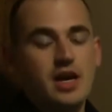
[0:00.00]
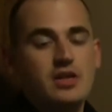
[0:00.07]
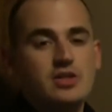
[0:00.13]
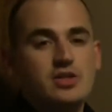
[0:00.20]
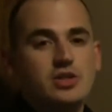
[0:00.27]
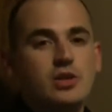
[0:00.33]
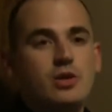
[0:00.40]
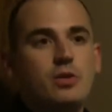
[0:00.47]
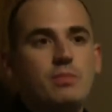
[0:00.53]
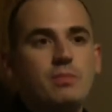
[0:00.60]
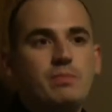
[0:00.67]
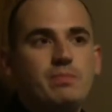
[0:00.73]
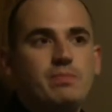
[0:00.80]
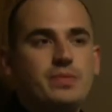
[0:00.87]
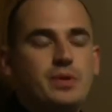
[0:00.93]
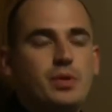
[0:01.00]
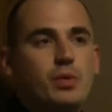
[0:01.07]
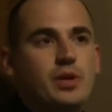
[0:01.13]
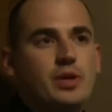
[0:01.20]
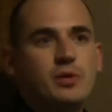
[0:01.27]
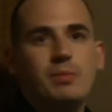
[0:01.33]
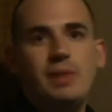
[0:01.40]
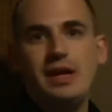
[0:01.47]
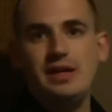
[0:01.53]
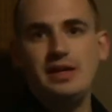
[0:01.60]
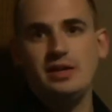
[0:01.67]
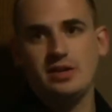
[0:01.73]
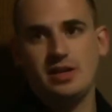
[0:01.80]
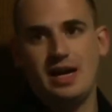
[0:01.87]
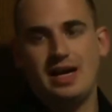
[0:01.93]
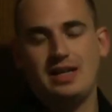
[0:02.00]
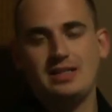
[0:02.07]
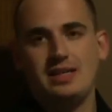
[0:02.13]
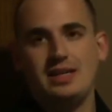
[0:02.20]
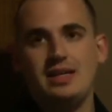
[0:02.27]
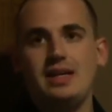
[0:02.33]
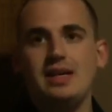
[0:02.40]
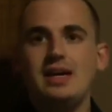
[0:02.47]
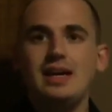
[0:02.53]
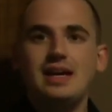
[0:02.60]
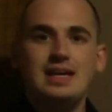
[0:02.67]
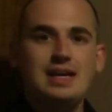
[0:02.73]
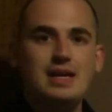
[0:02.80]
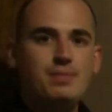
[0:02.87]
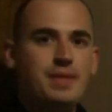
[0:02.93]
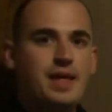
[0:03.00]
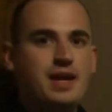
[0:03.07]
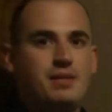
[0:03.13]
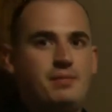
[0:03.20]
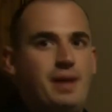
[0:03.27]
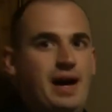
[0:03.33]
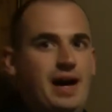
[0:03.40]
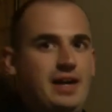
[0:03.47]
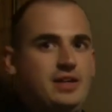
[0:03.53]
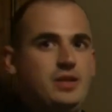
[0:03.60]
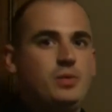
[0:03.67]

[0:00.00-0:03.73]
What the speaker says: So when you're making your content, keep that in mind.